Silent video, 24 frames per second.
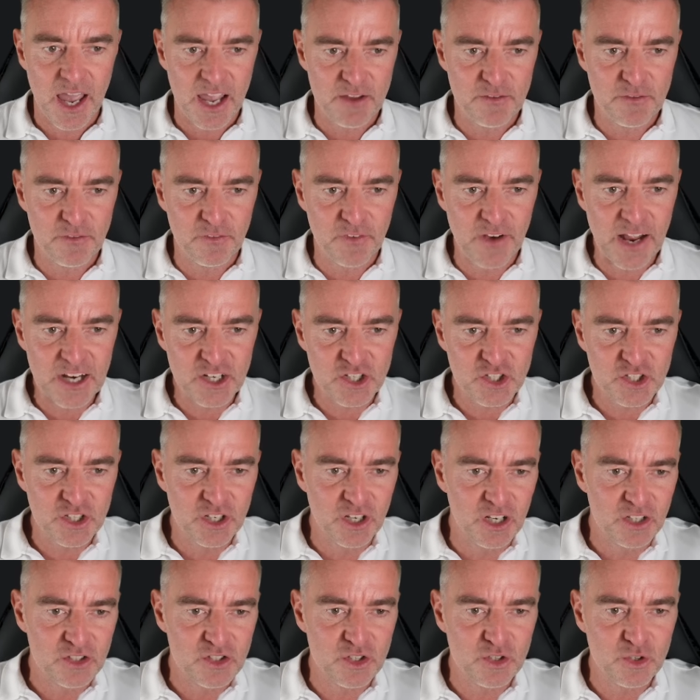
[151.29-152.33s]
a
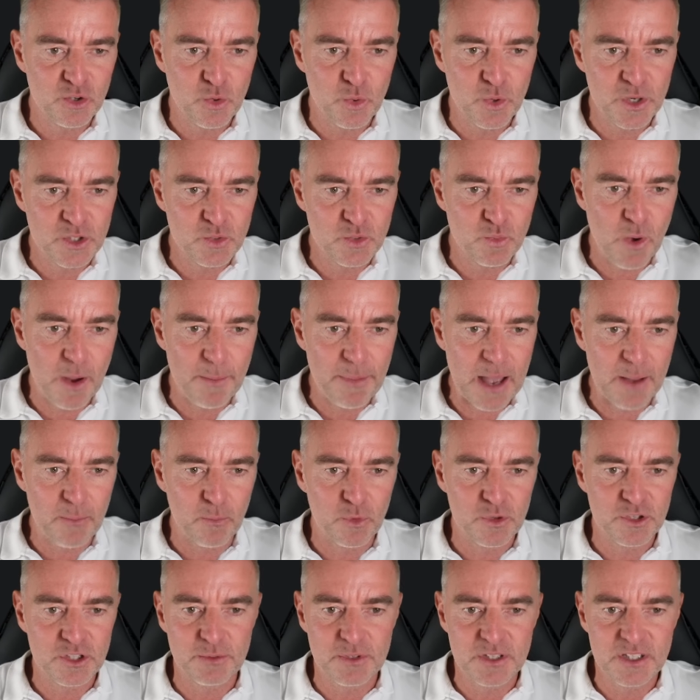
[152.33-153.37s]
flashcards and quiz web app
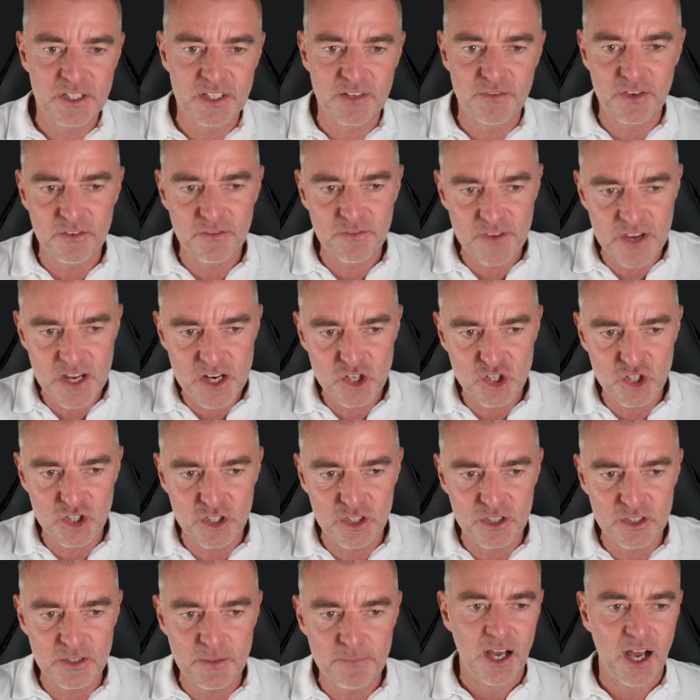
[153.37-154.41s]
with specific features.